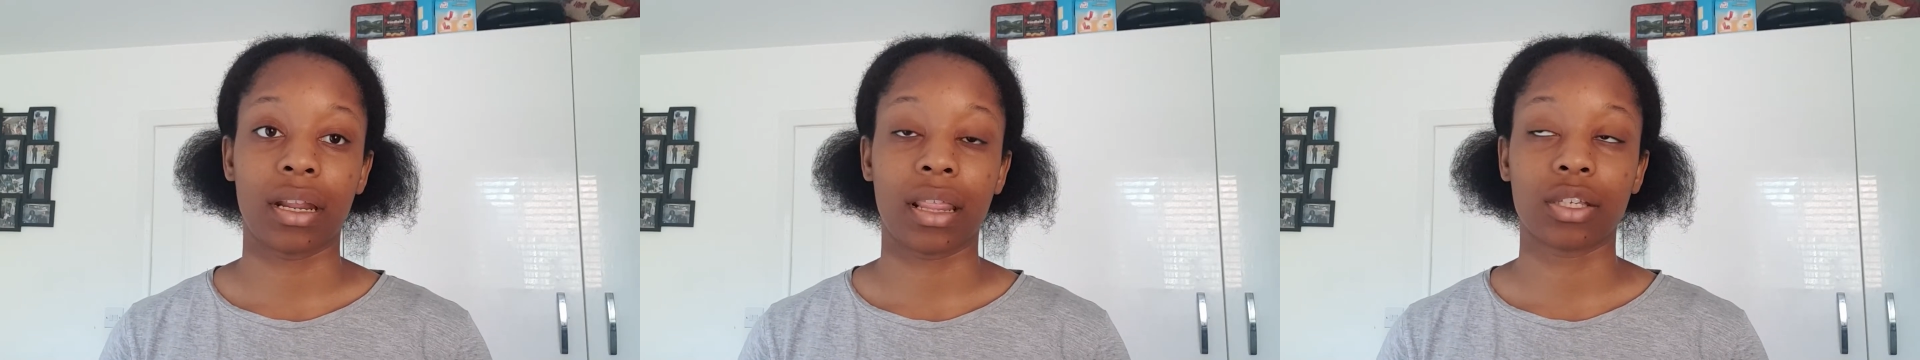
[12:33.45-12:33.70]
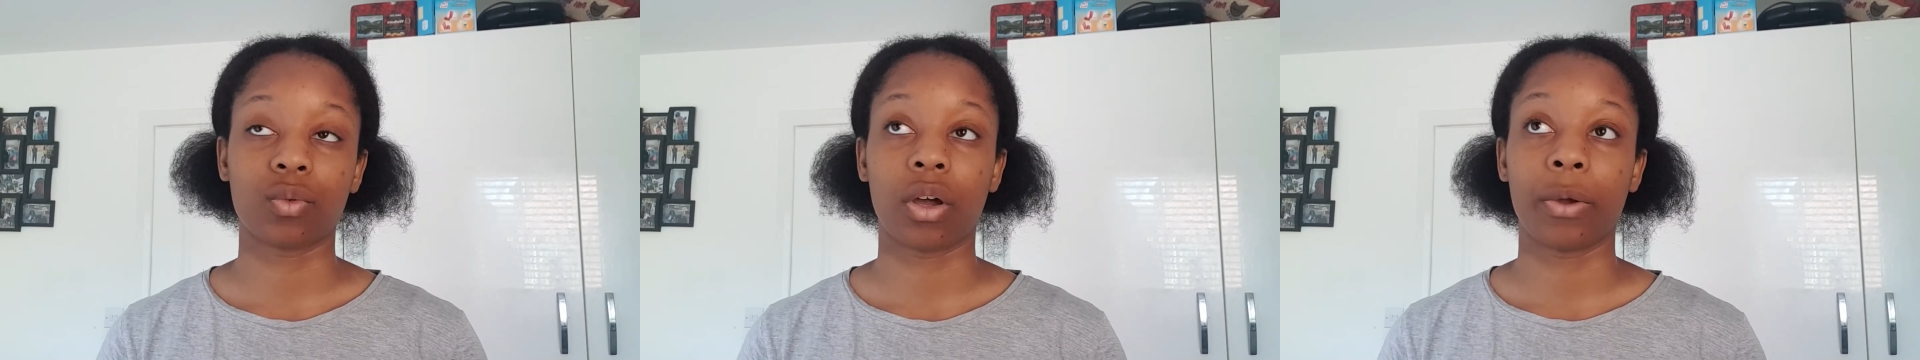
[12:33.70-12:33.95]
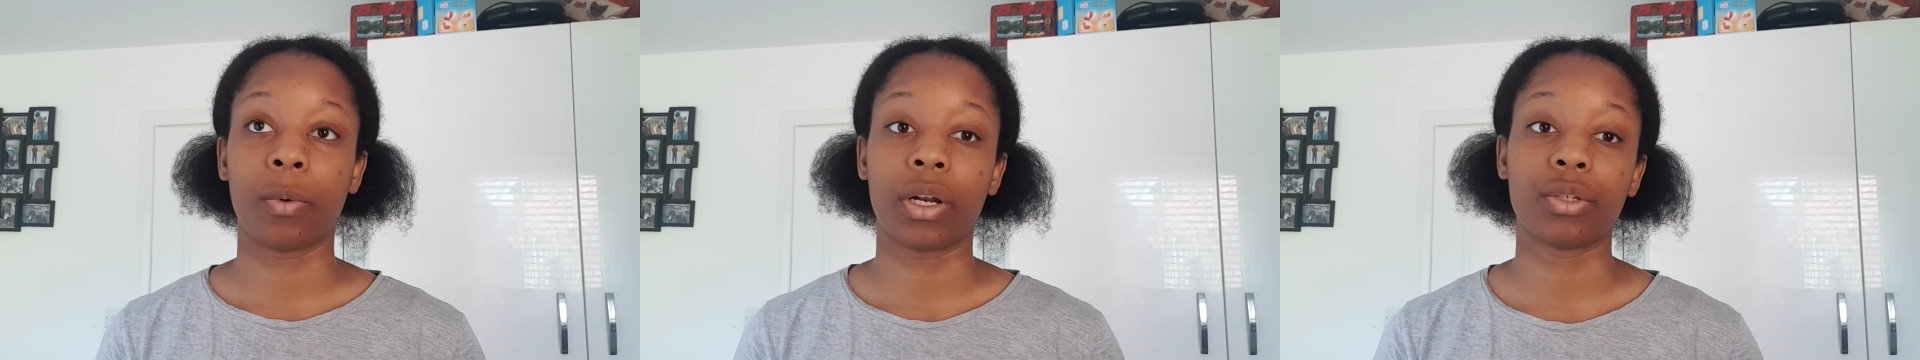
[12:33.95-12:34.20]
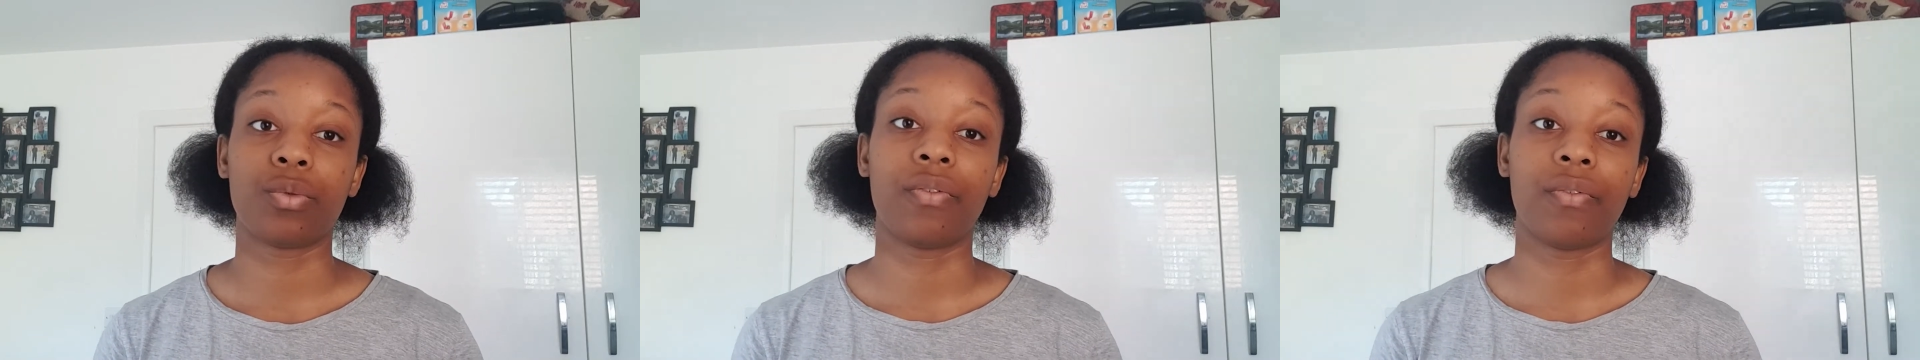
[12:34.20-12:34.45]
and that's what I wanted
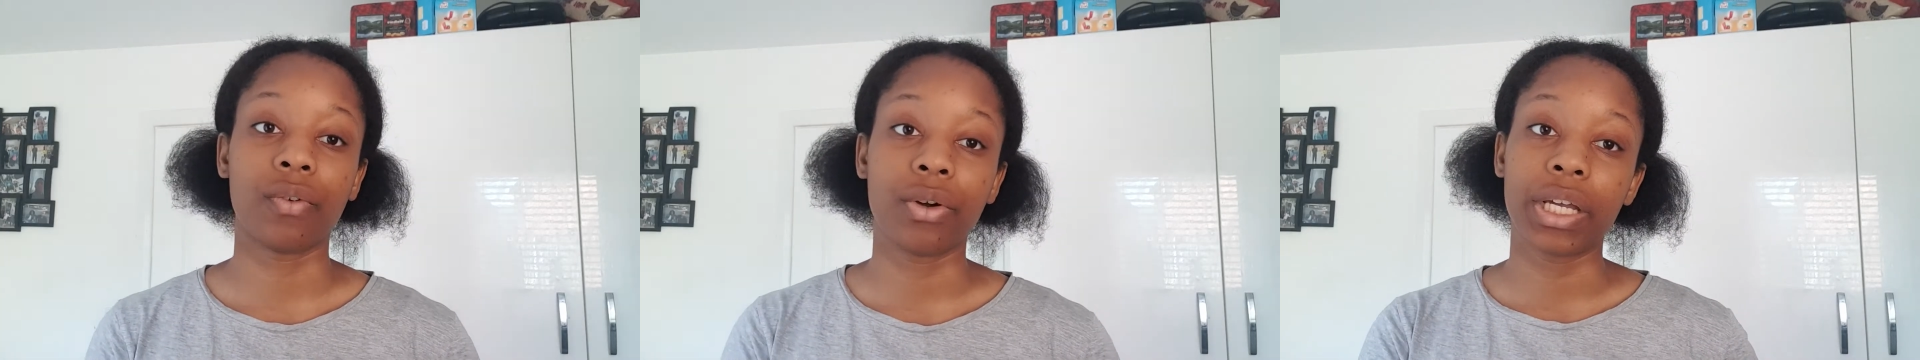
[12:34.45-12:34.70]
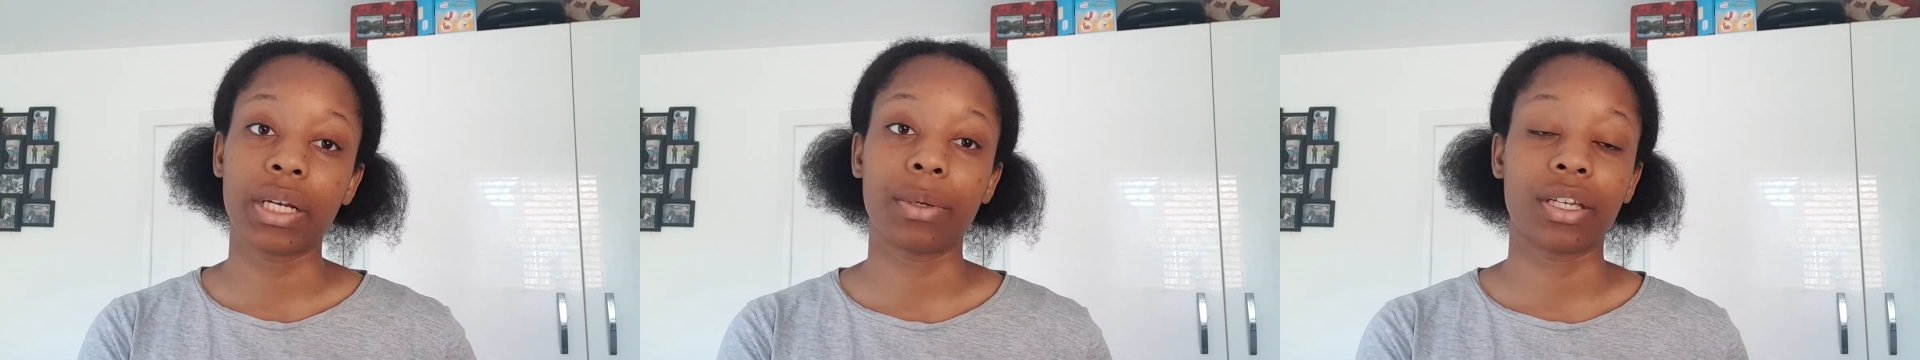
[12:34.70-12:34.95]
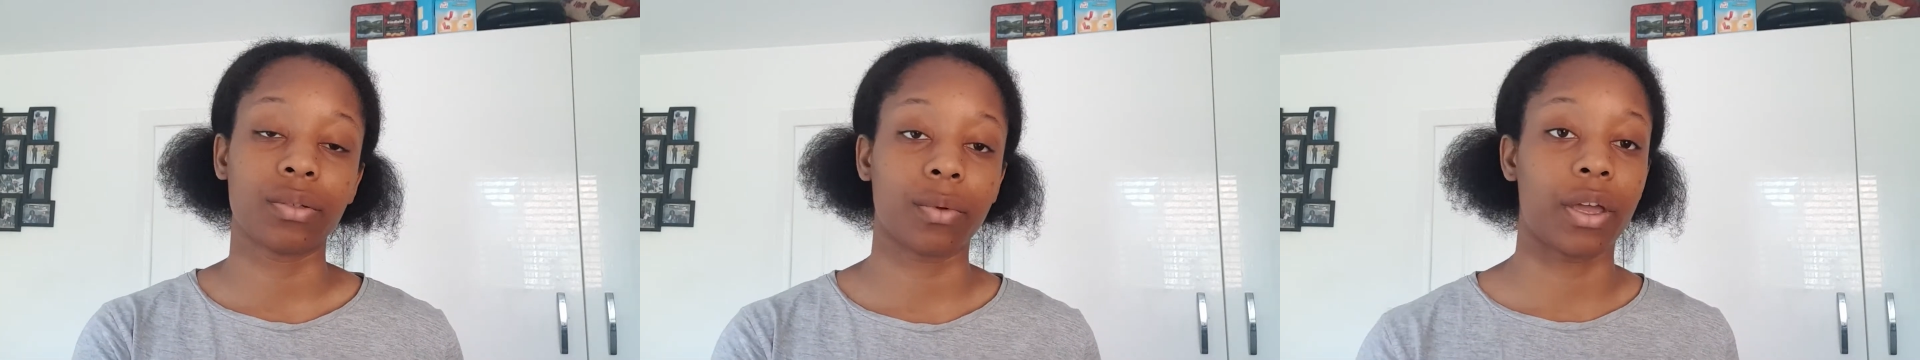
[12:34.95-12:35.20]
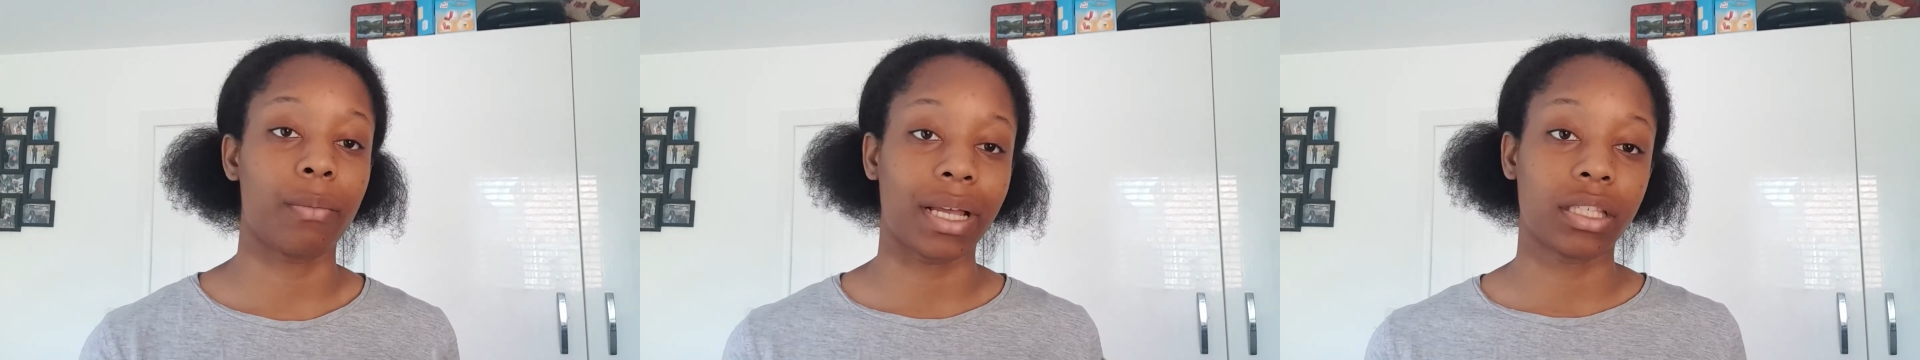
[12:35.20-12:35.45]
to avoid because I'm
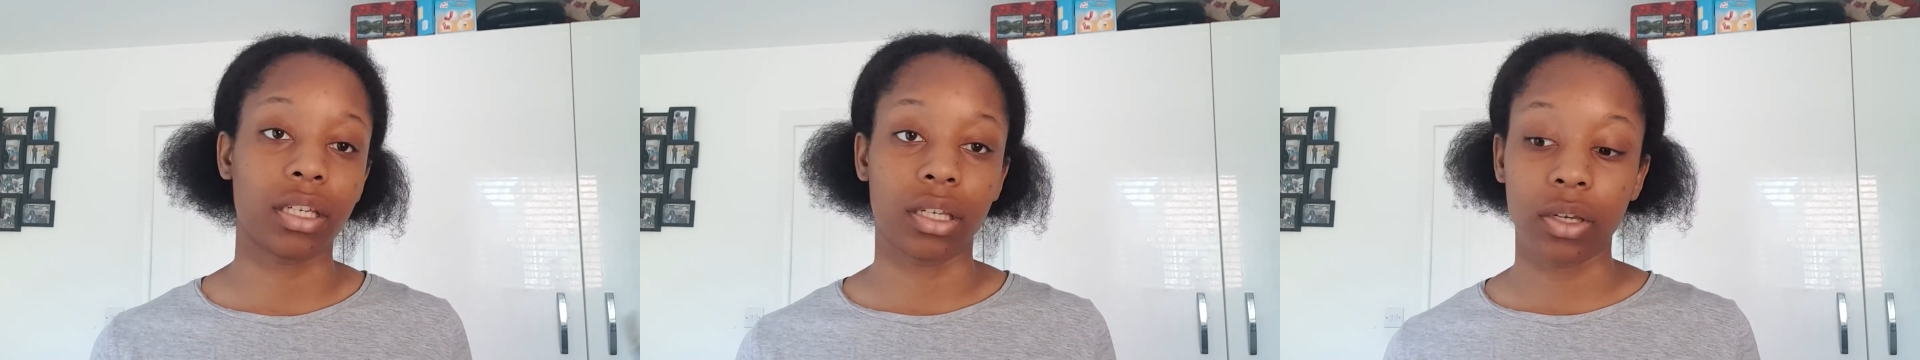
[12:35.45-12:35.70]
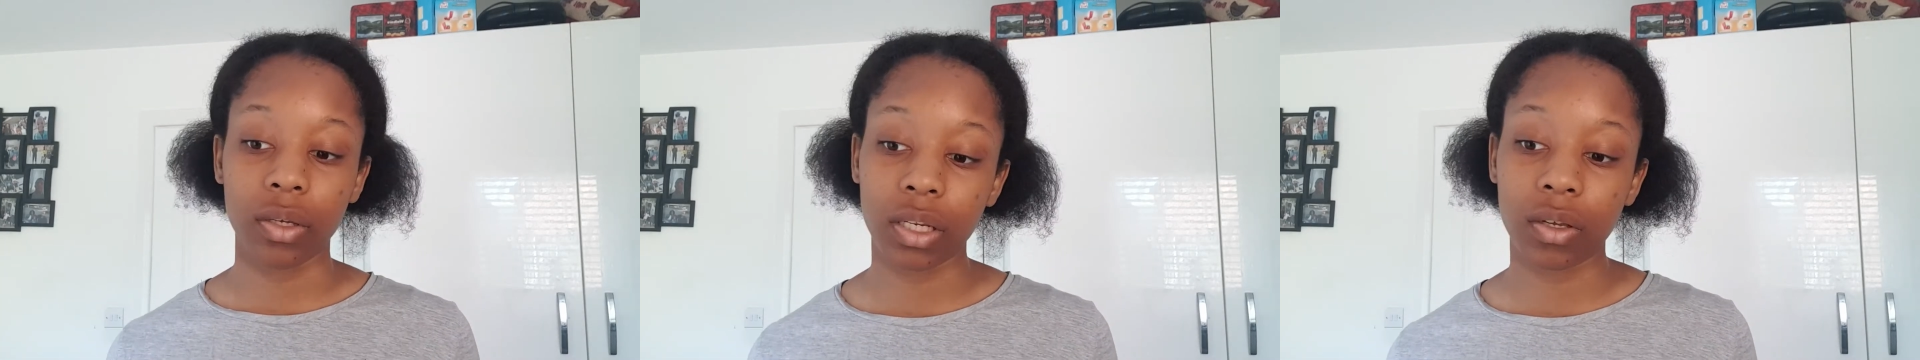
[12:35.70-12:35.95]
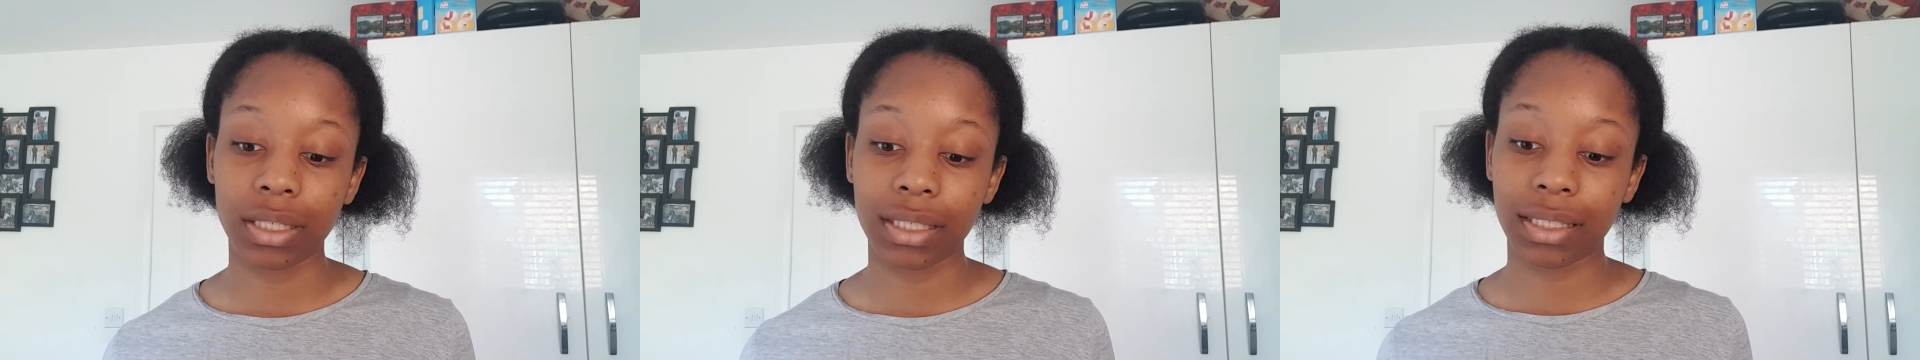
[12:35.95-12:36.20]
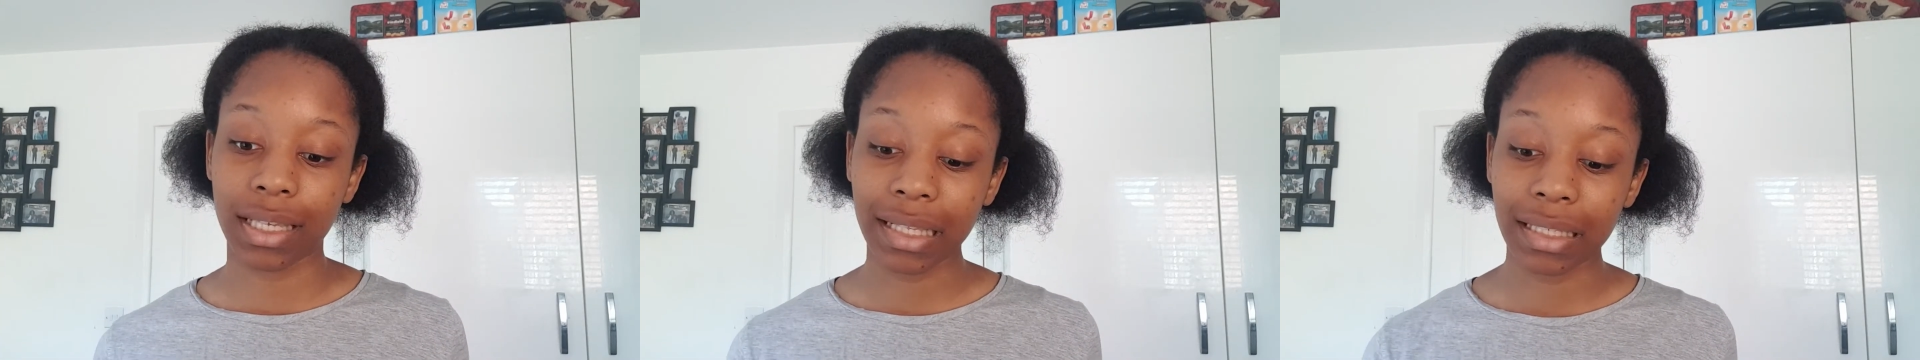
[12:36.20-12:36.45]
going back to uni on
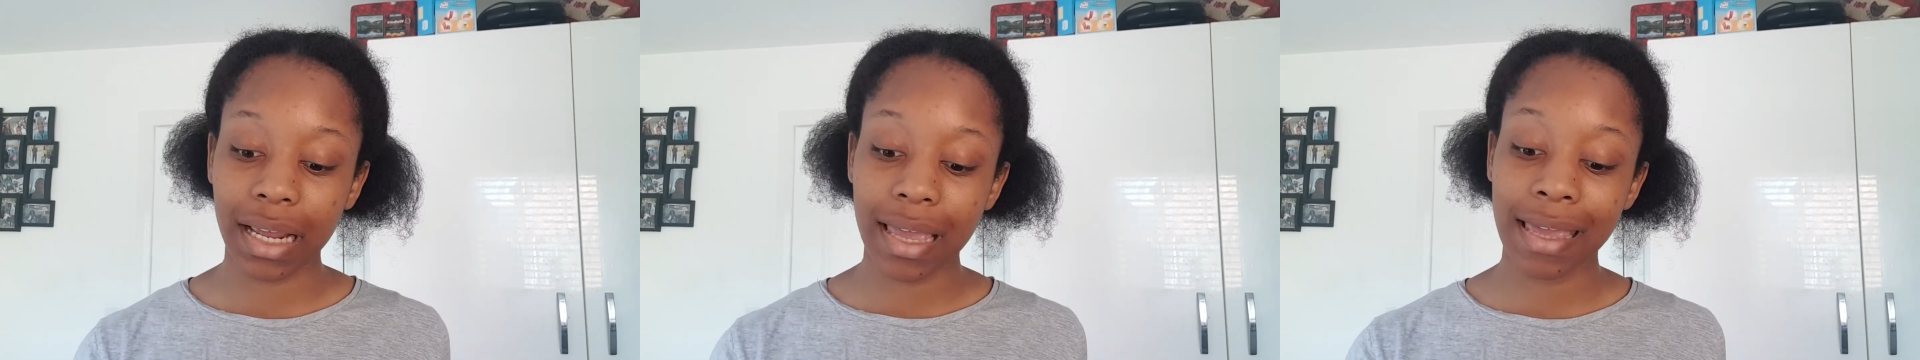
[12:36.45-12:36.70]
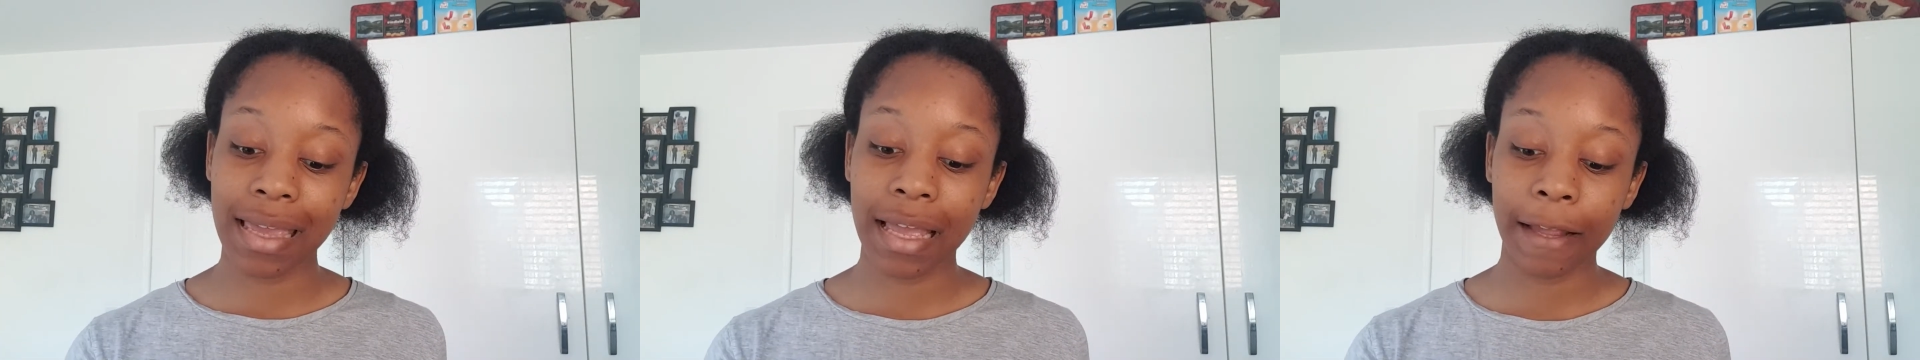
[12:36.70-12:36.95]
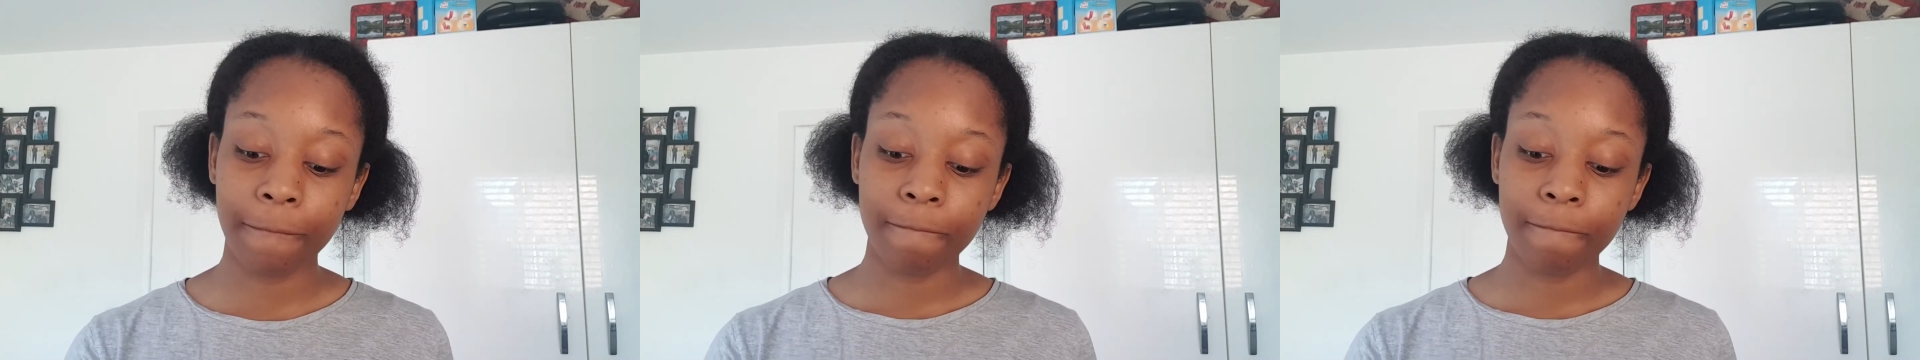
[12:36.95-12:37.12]
Saturday.